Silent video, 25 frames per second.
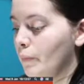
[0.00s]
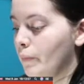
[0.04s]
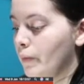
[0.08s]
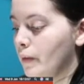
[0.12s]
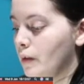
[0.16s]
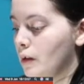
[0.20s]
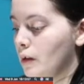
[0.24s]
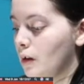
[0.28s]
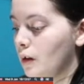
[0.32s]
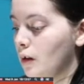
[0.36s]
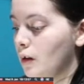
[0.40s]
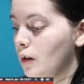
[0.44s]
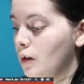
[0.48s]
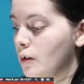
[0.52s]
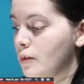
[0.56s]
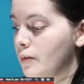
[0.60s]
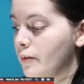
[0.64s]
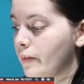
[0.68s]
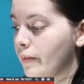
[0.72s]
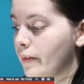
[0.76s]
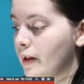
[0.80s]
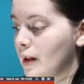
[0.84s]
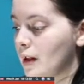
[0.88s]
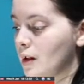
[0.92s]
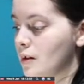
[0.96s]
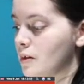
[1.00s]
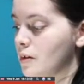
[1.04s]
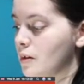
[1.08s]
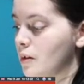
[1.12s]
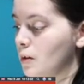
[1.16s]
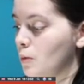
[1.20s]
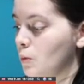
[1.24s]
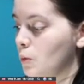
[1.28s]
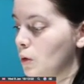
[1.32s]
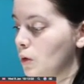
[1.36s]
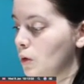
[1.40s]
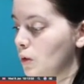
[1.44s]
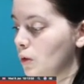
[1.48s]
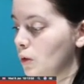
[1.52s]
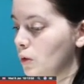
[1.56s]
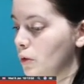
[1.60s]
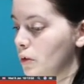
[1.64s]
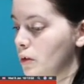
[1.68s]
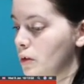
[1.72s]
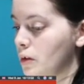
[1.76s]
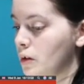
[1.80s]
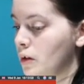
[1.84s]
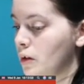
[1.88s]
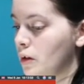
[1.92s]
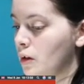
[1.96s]
There are a lot of things in the
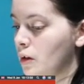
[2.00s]
world,